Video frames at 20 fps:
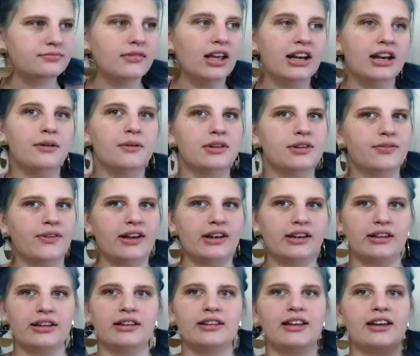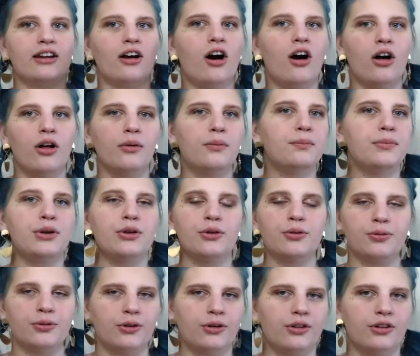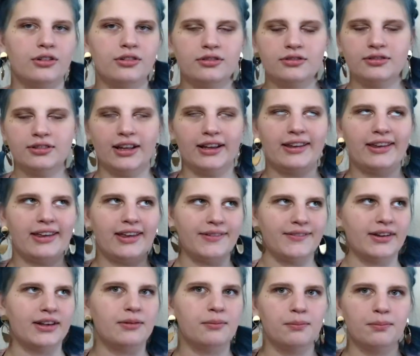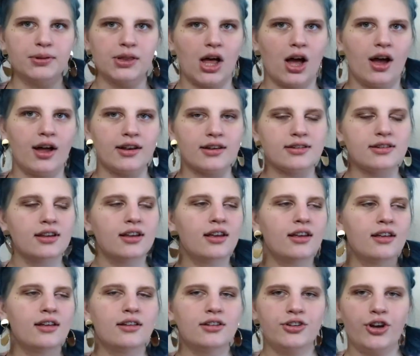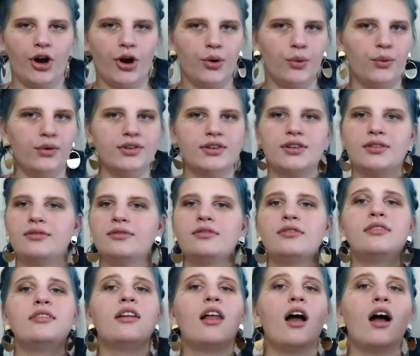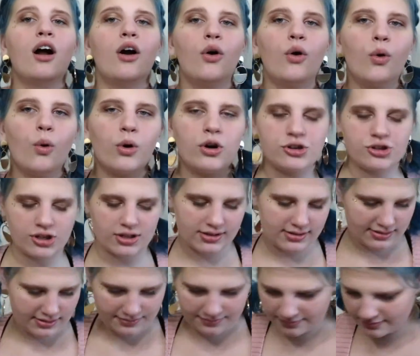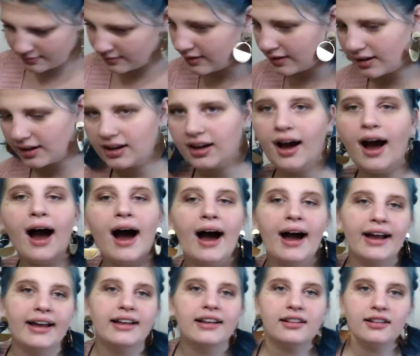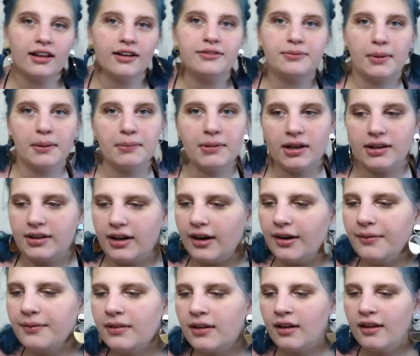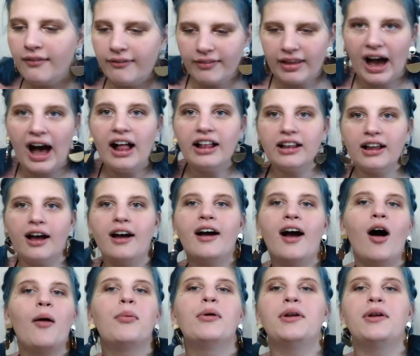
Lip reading: And it was finally like all beautiful, like even blonde, toned, gorgeous. I love my blonde hair. Oh, I'll